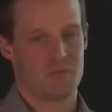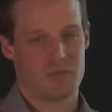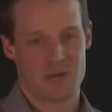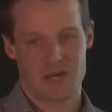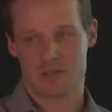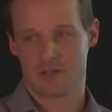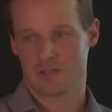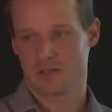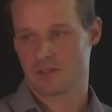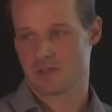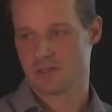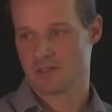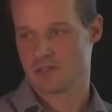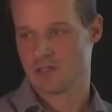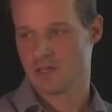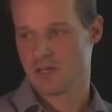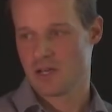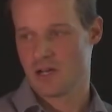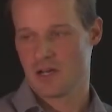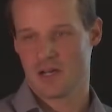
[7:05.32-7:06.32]
methods
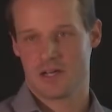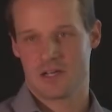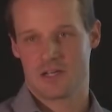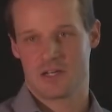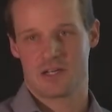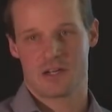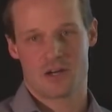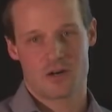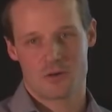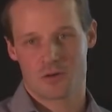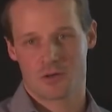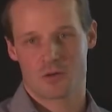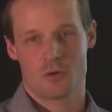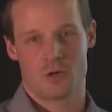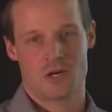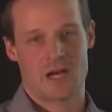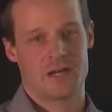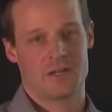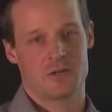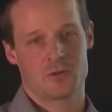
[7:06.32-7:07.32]
in an
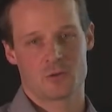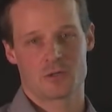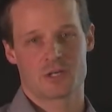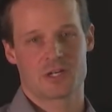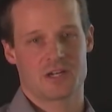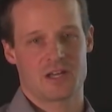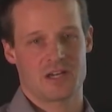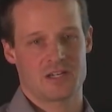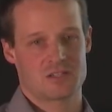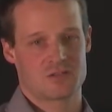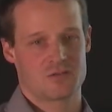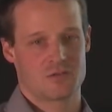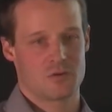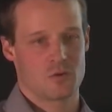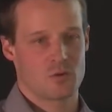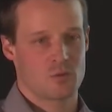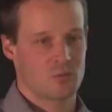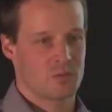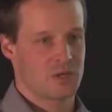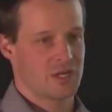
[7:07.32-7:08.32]
unorganized
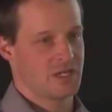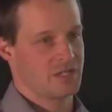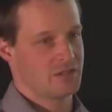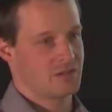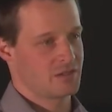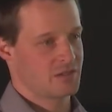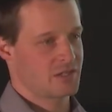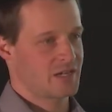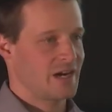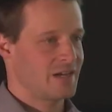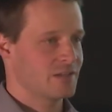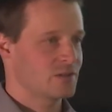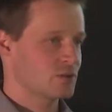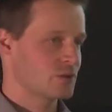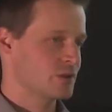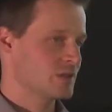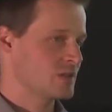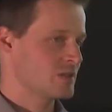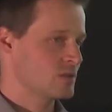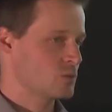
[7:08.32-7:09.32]
form in
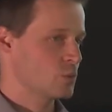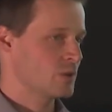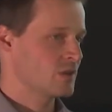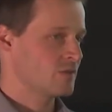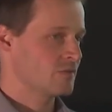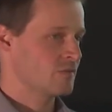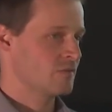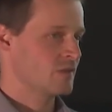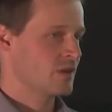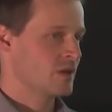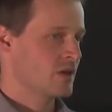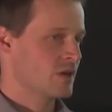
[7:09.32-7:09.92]
countries with